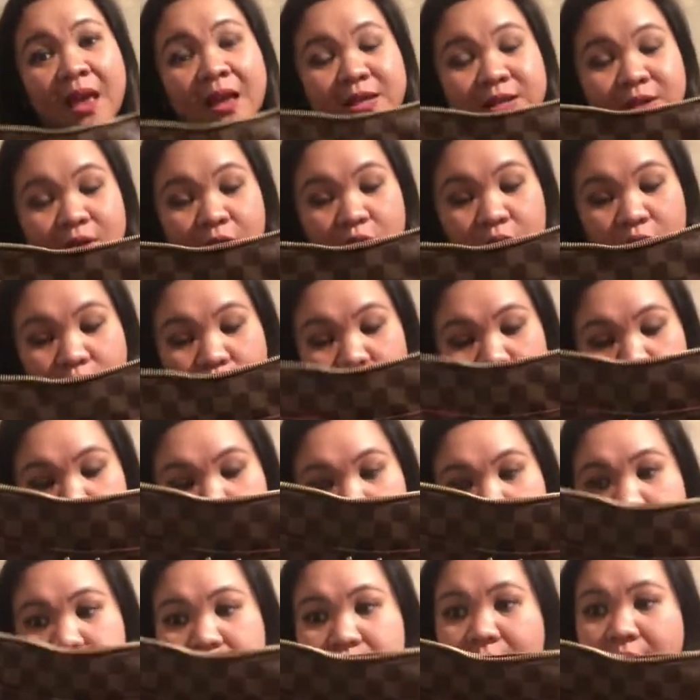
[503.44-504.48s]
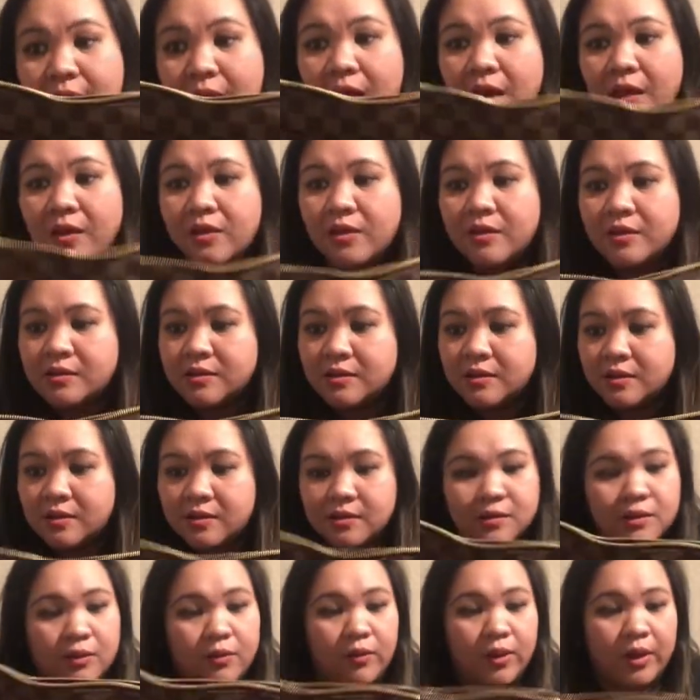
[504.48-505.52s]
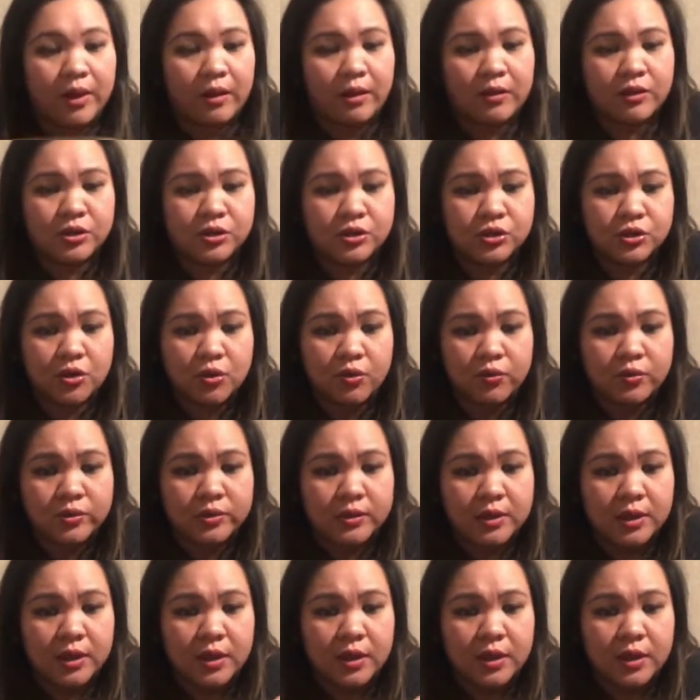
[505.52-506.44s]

So yeah, so it shows